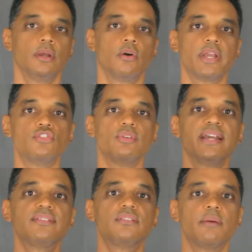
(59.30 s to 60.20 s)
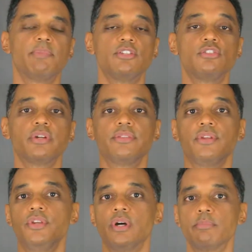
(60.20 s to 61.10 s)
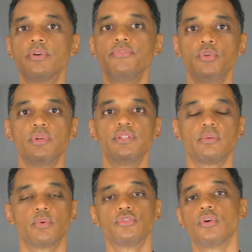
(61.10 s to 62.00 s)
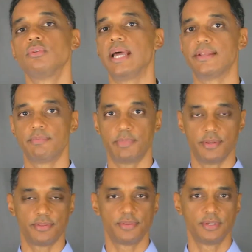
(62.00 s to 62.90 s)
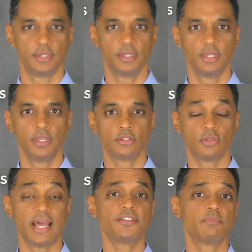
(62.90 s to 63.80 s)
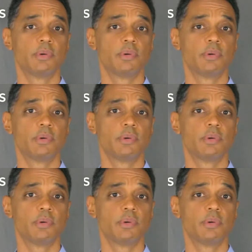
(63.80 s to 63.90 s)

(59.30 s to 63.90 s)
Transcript: Okay, so next up, let's look at the number of units that were sold last month. So last